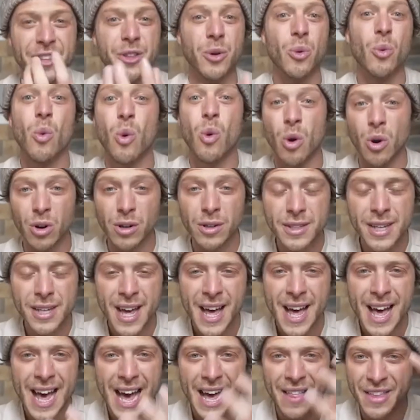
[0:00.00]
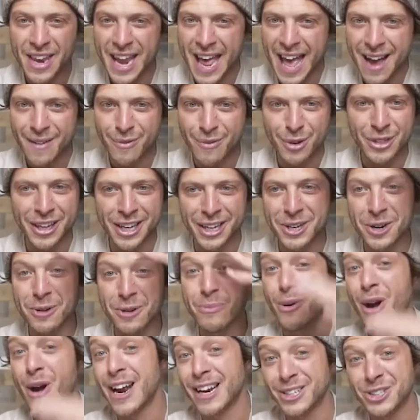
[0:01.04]
into the world and then everything in
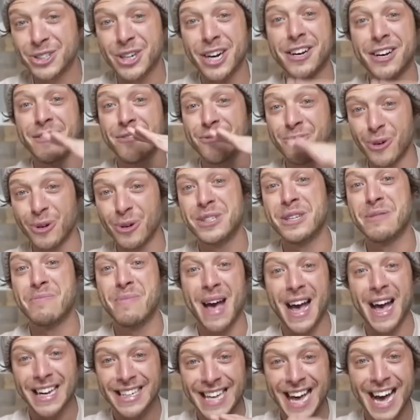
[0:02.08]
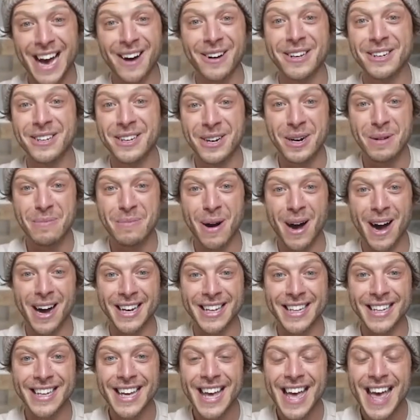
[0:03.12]
your brain is trying to force it back down into your
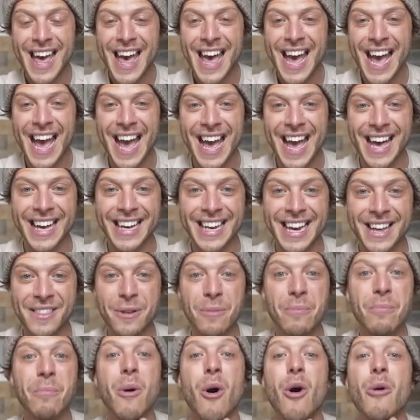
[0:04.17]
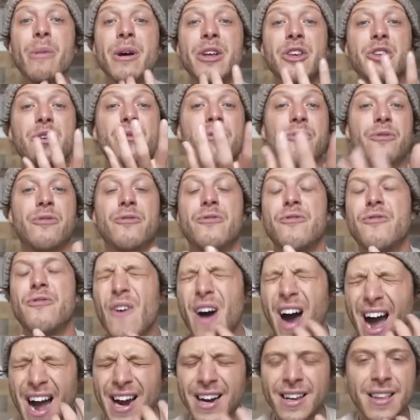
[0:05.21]
body and in the moment you
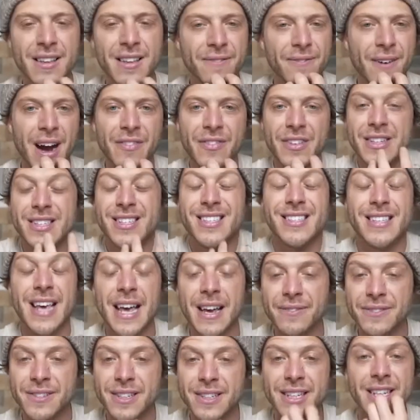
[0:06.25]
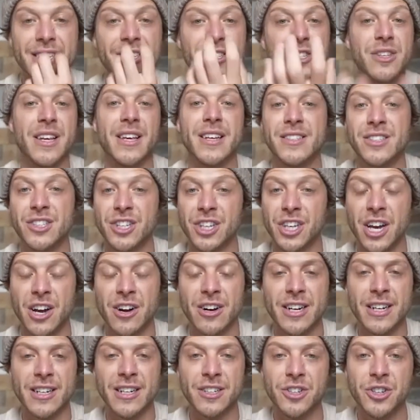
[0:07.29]
finally find this safety and, and
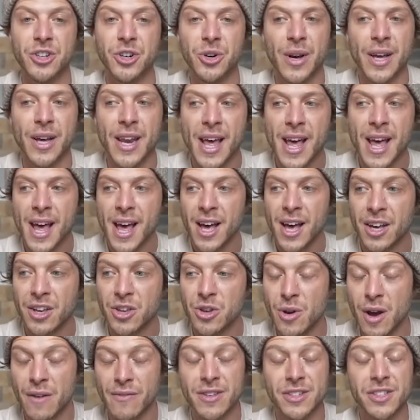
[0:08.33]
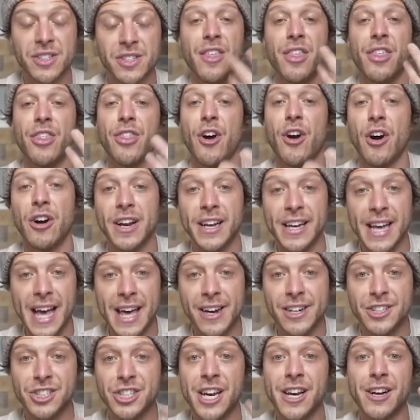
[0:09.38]
security to do it you have this cathartic
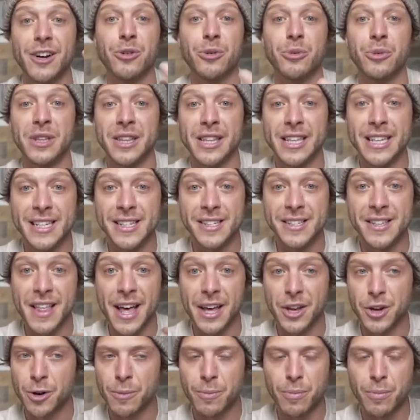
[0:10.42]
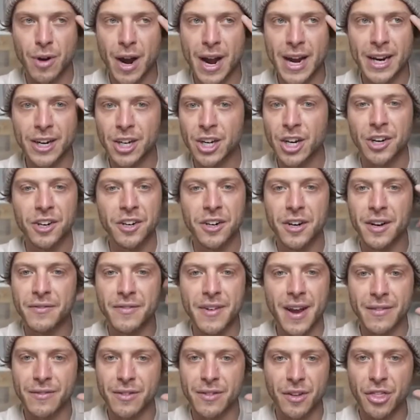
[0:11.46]
energetic release that your brain couldn't have
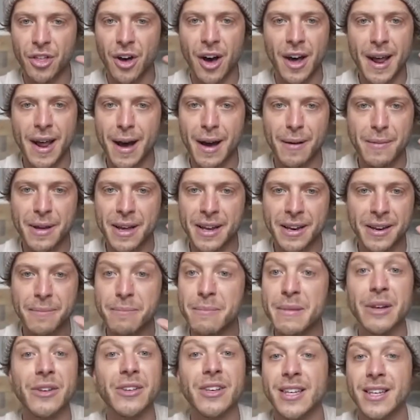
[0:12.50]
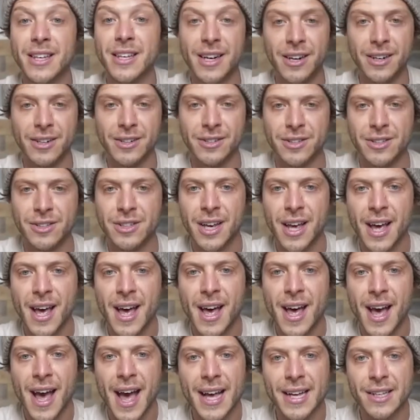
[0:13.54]
never thought out in a million years
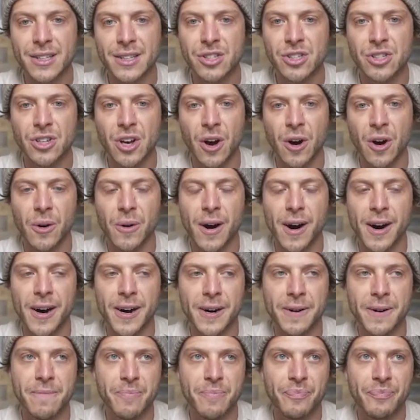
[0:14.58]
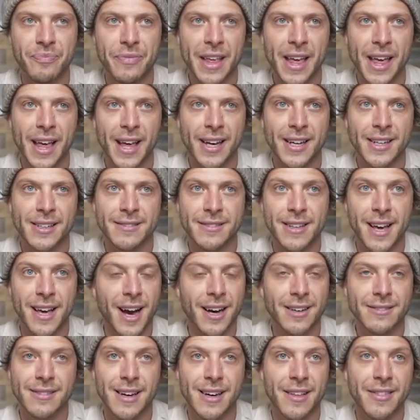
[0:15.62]
mm-hmm. and so um
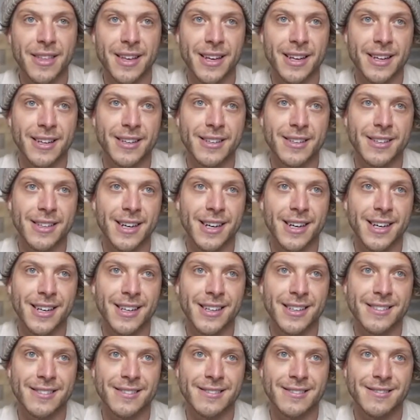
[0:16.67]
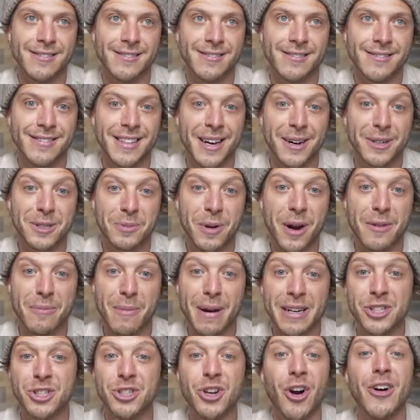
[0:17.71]
yeah i think uh that was probably
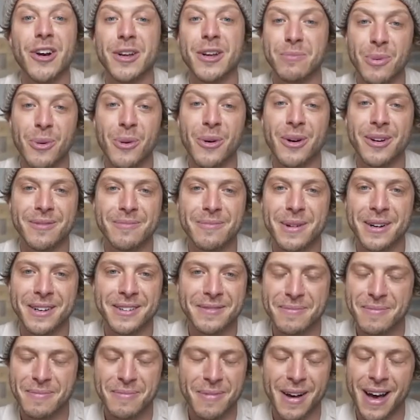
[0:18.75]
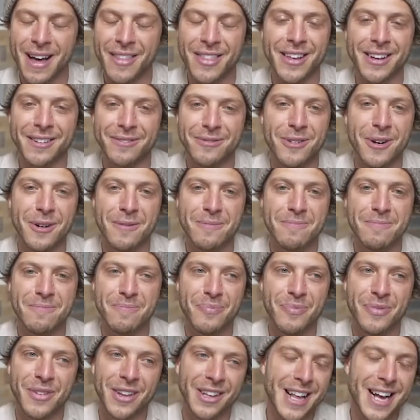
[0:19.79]
my starting point. But mm. I think from
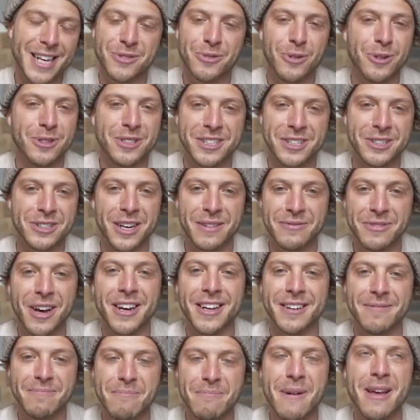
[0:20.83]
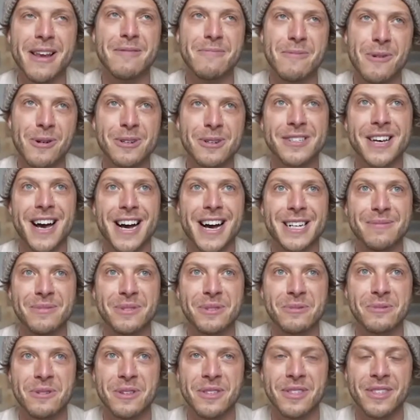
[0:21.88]
the last 14 years, I've done it many more
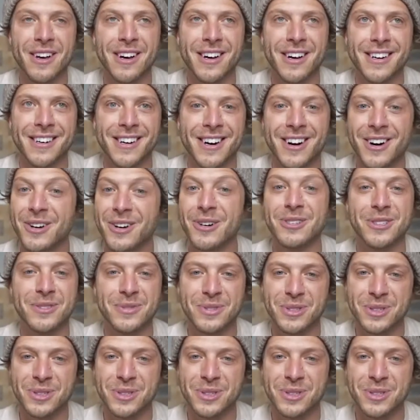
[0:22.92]
times with uh, hundreds of